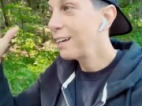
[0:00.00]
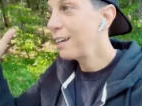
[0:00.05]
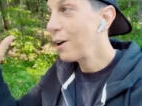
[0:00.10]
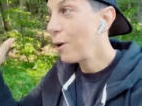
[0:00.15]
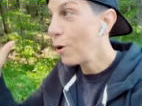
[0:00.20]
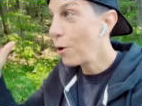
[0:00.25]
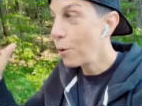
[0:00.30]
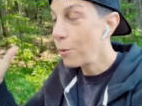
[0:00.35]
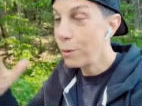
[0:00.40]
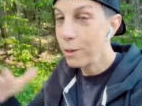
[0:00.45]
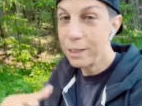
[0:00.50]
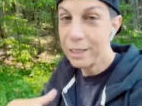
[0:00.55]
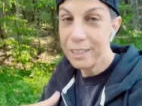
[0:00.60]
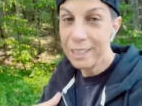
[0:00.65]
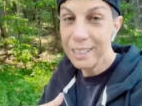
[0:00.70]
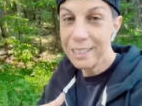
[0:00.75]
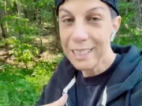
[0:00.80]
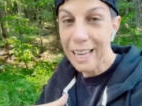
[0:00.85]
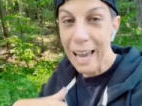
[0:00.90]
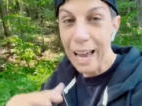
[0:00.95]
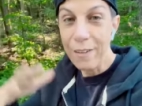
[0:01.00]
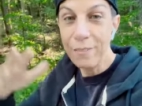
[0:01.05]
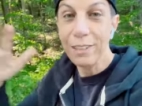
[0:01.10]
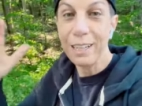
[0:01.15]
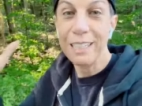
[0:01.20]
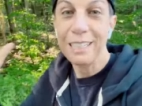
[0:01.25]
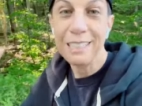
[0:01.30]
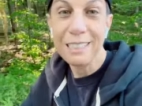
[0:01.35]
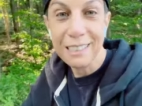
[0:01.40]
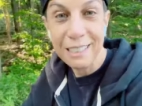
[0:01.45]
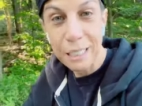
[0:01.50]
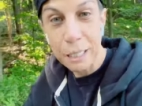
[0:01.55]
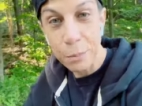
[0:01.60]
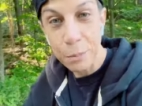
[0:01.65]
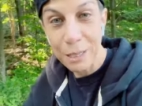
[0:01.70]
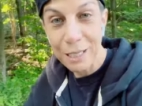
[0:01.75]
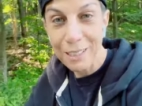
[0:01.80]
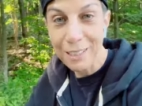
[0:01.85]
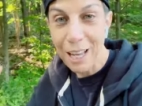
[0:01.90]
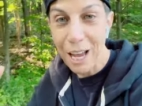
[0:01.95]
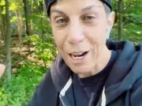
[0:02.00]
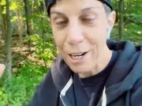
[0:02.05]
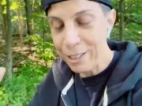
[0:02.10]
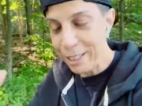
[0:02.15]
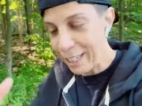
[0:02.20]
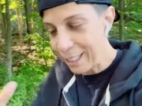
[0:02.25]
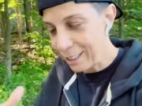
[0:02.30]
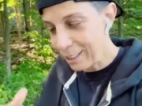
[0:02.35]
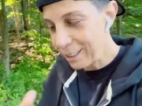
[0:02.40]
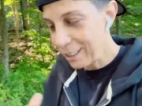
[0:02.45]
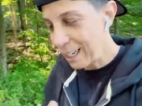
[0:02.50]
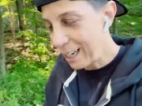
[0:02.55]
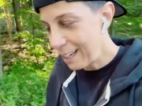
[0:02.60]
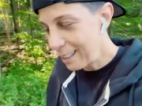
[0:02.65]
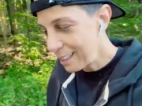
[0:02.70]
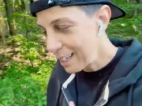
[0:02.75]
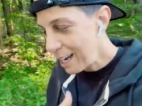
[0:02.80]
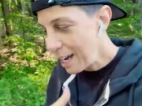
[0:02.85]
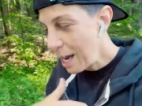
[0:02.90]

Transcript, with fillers: oh, well, unless I have like this deep desire to exercise,